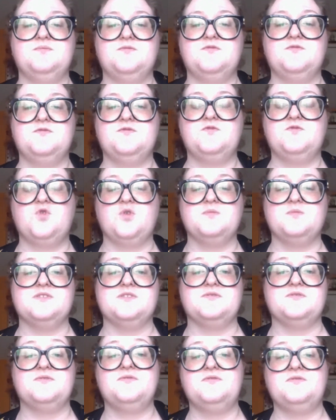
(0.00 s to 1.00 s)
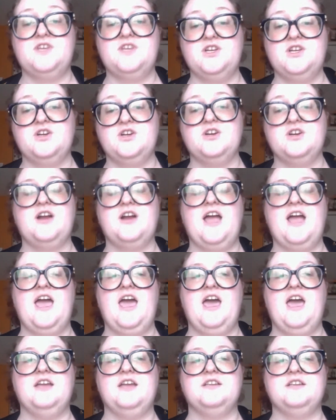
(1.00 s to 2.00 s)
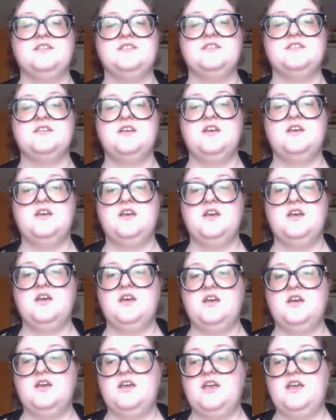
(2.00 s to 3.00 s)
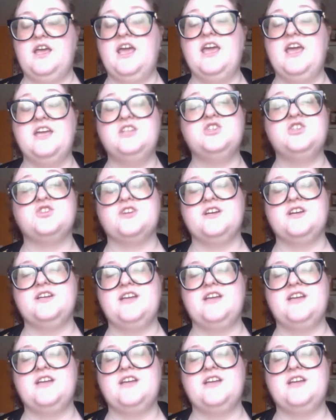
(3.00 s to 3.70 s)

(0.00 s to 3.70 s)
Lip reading: forms of fear and hatred.